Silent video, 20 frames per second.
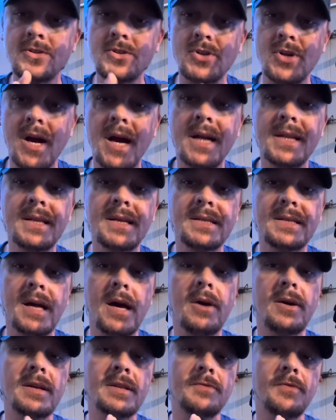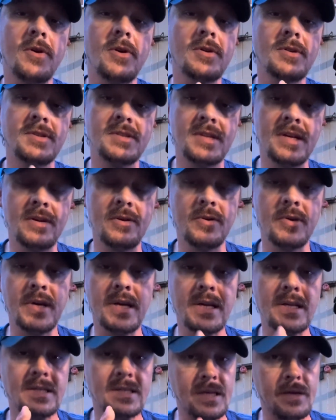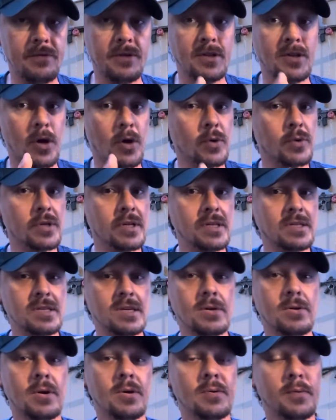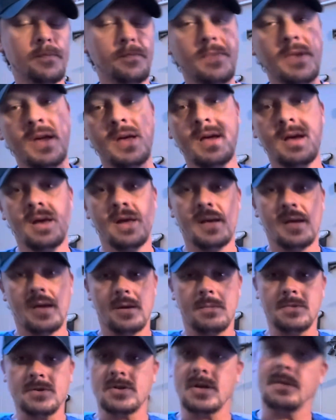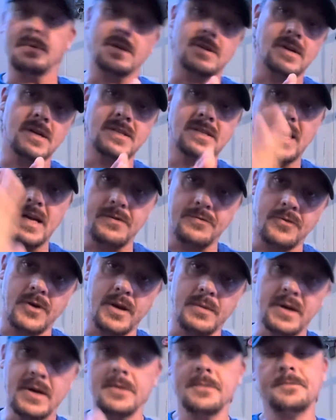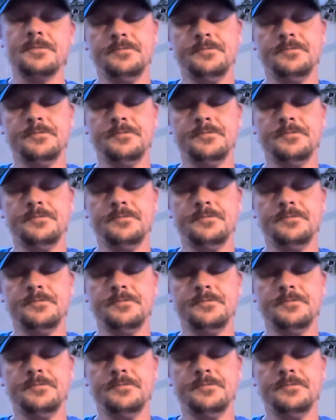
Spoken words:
tried this out as far as zeroing it, see if it's holding zero. I'm gonna try to make sure I stay in frame here.